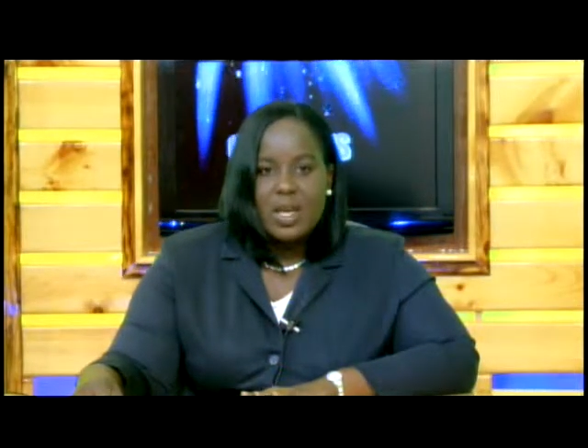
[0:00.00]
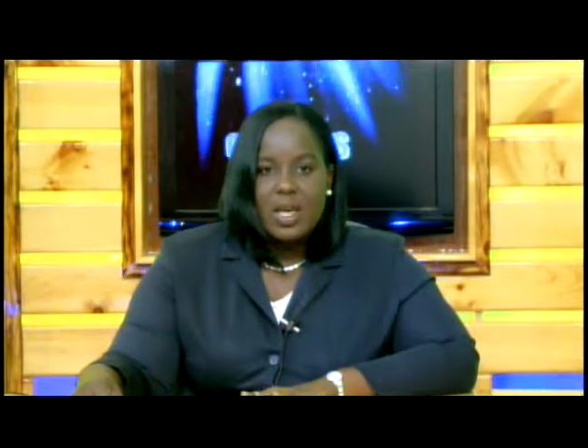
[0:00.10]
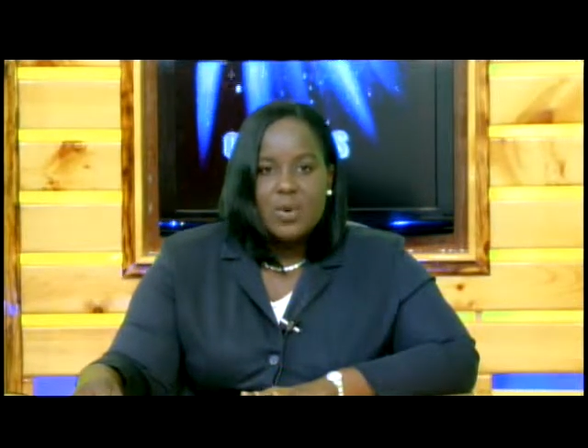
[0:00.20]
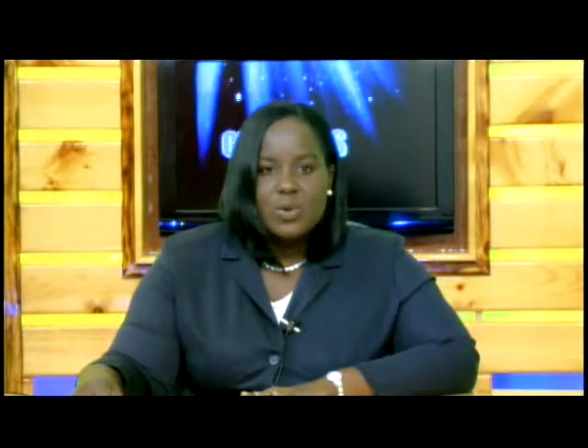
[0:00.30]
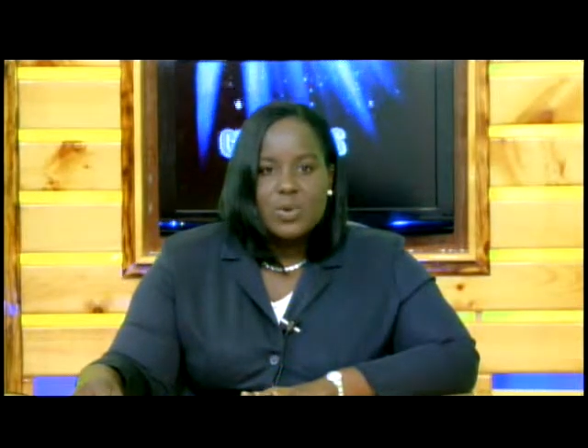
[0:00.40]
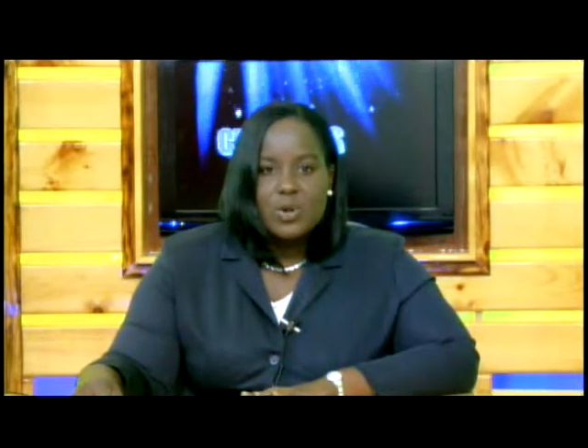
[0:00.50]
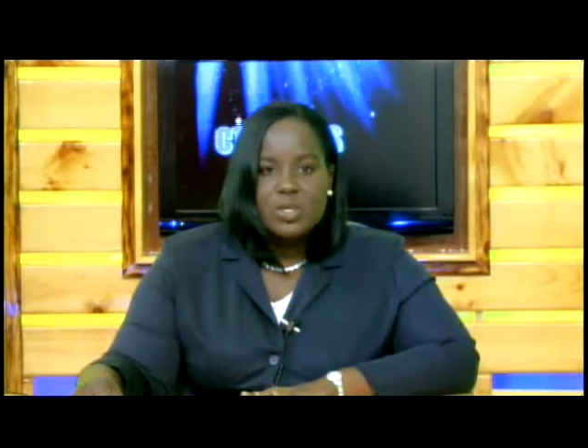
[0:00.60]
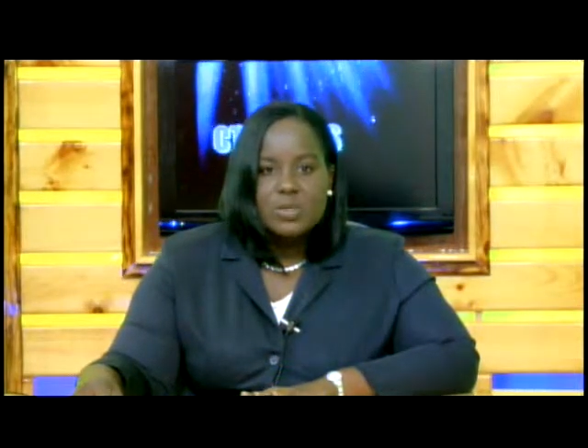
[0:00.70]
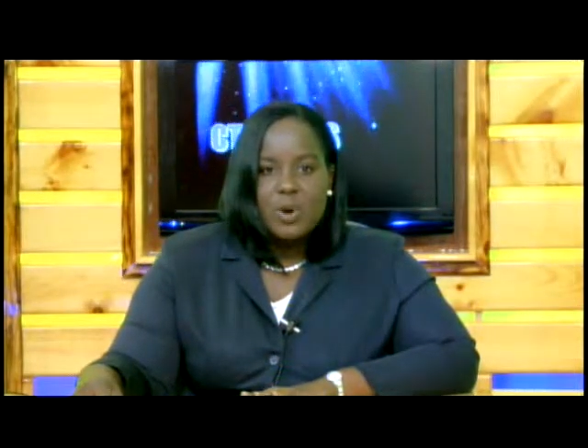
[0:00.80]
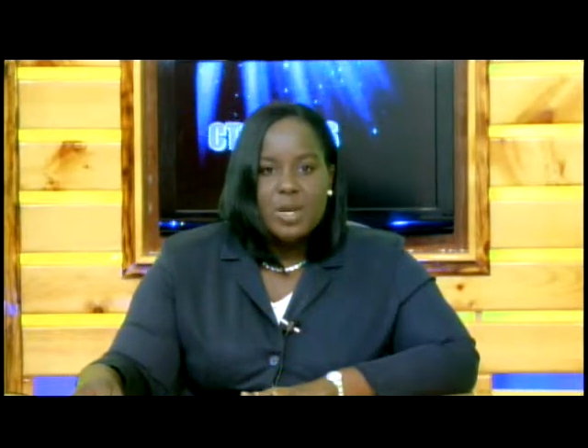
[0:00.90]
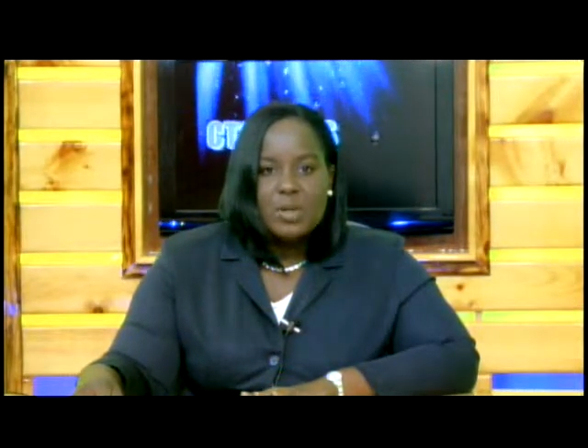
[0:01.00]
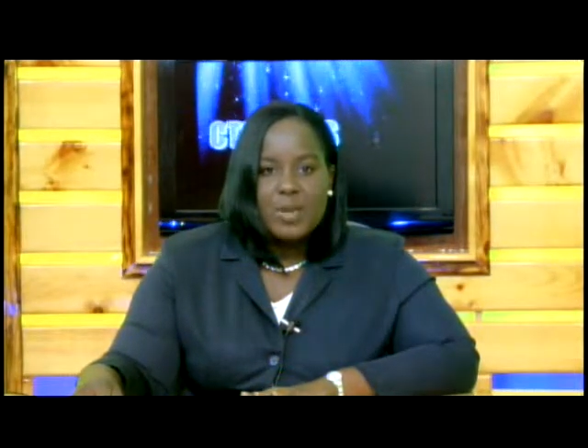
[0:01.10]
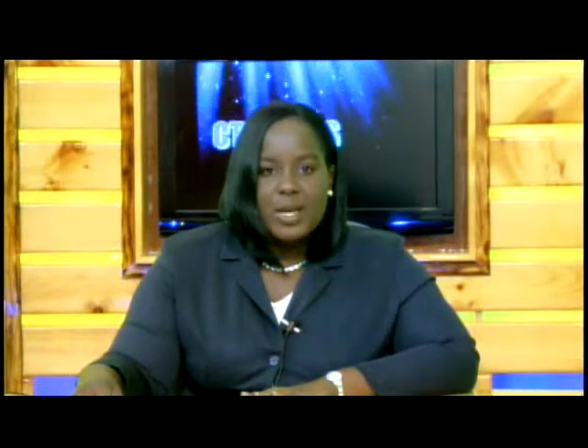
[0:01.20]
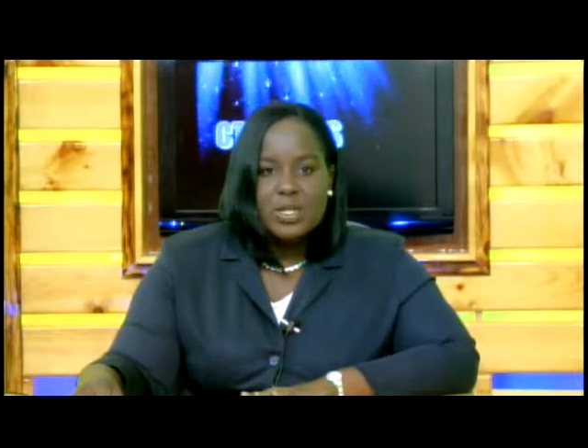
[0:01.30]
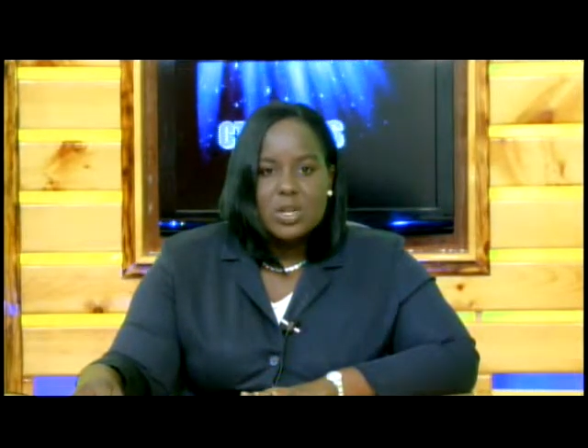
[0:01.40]
Ecuador's
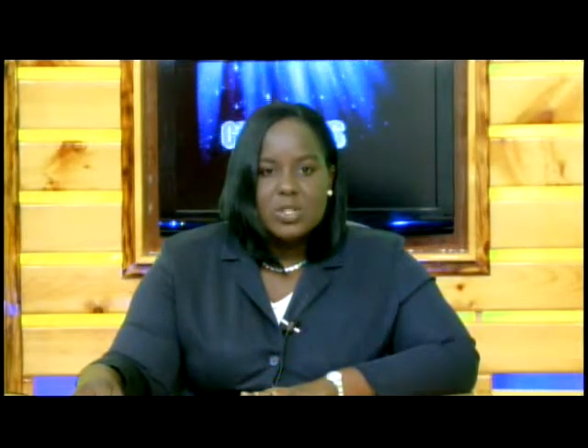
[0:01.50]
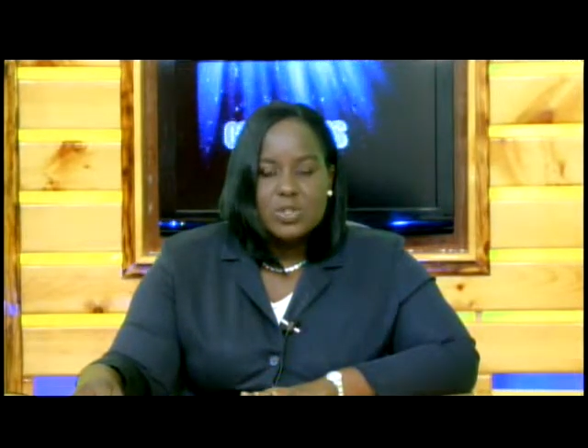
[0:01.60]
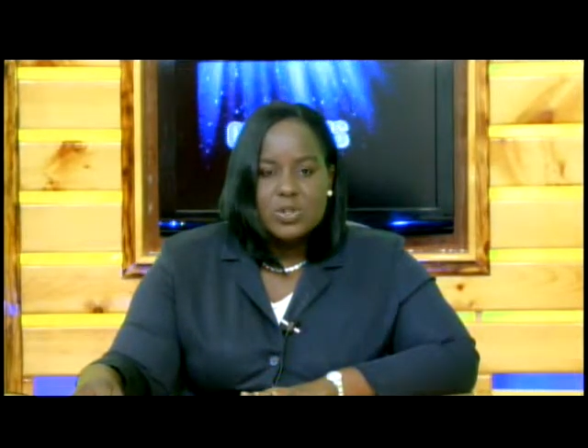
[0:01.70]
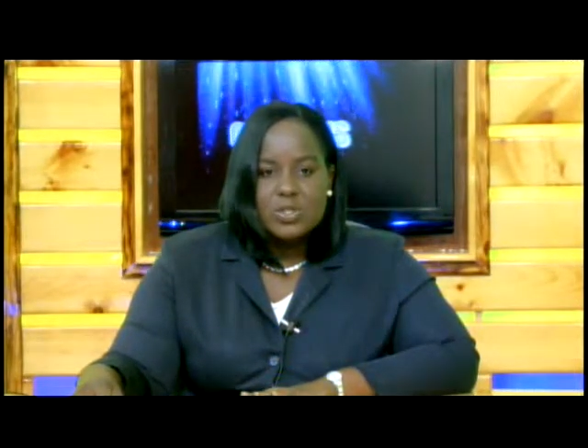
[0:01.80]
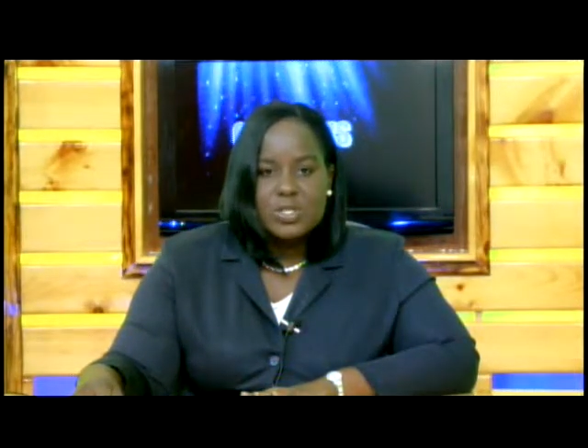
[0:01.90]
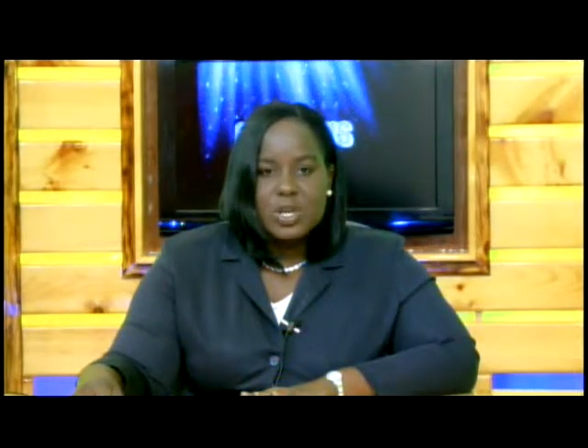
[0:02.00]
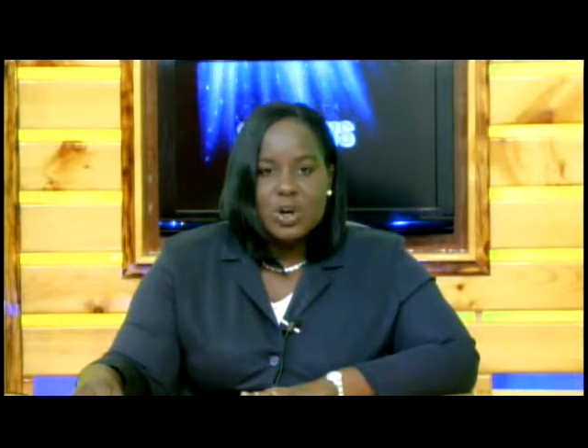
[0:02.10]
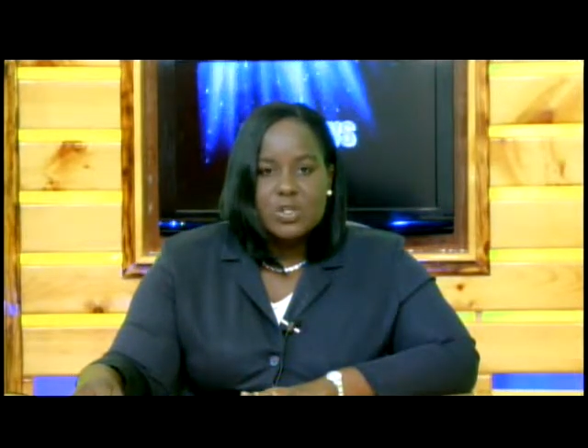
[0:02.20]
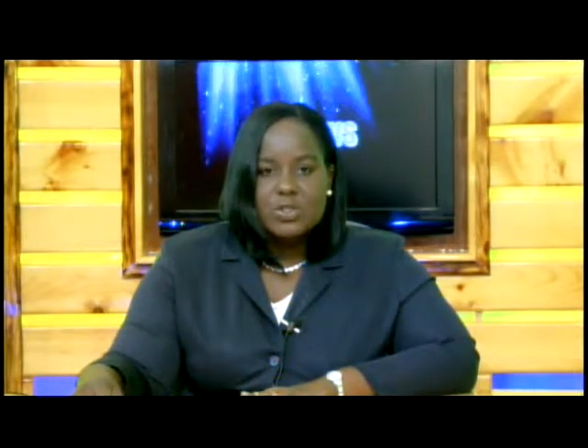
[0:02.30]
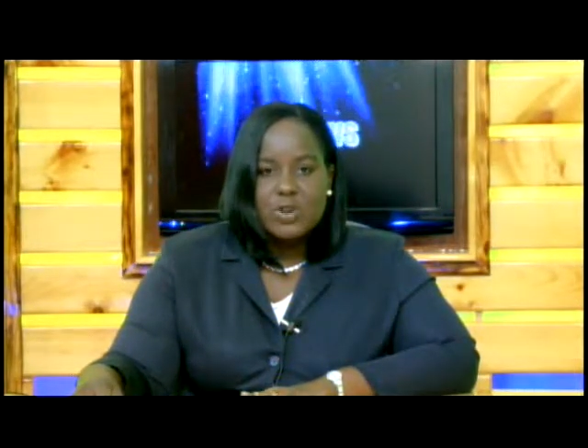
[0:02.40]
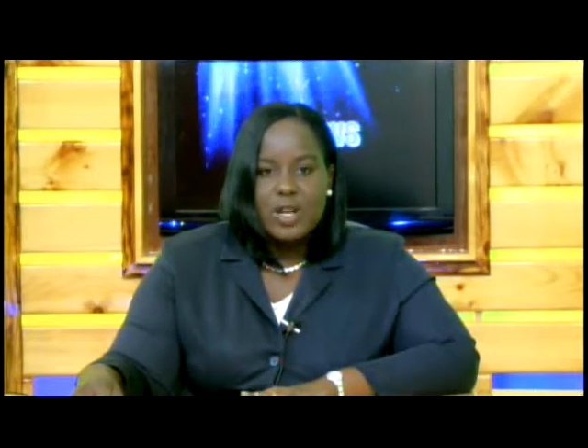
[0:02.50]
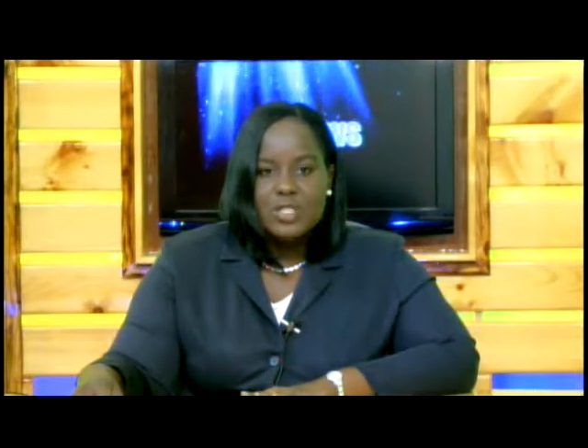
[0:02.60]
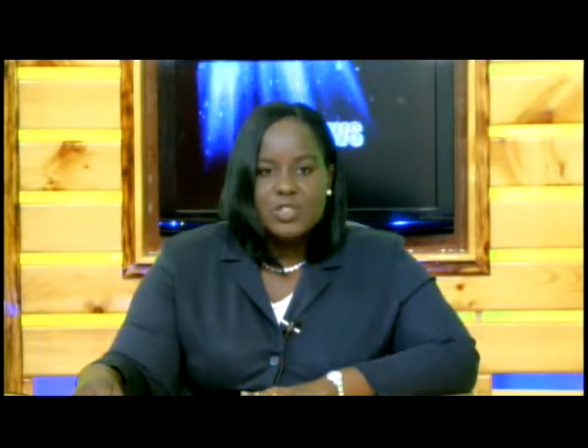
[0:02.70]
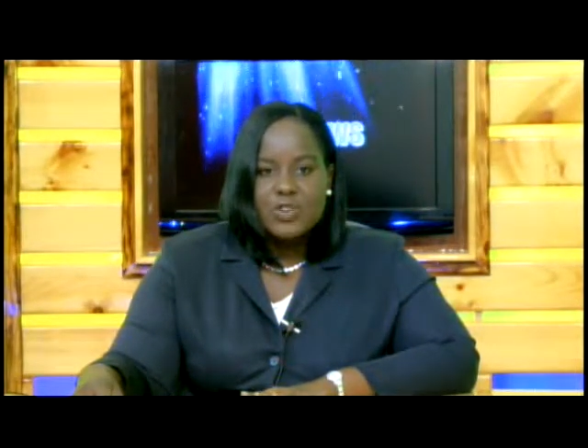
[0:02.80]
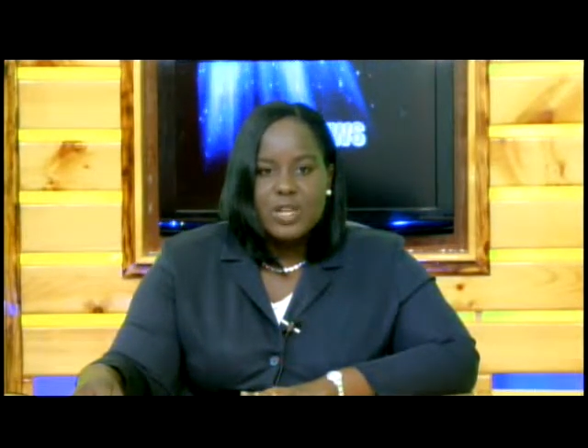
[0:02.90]
parliament on Thursday
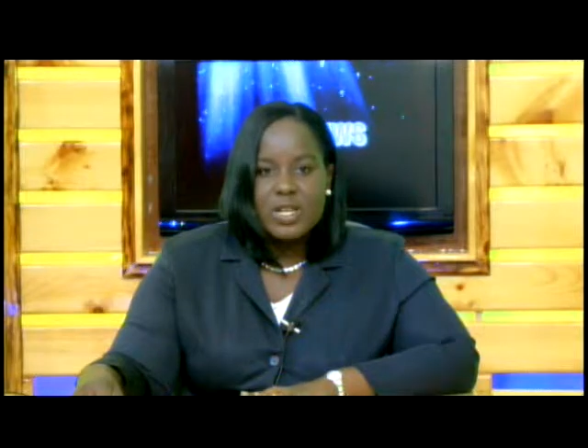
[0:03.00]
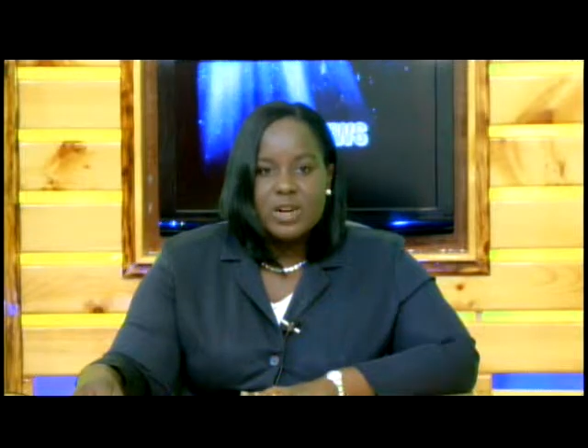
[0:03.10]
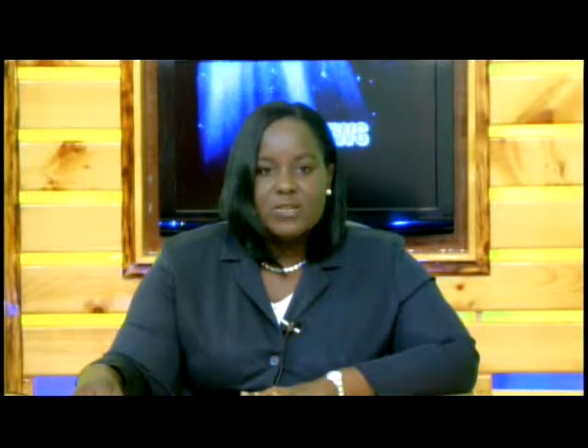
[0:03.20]
authorized drilling